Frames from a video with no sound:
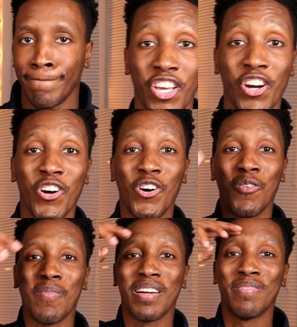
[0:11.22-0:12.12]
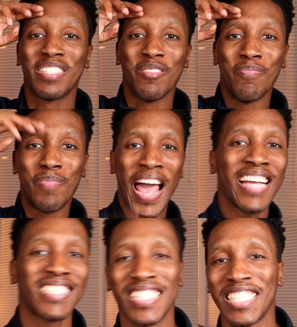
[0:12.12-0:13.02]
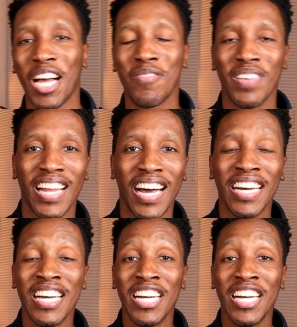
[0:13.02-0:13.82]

Yo, my name is Sebastian Savela.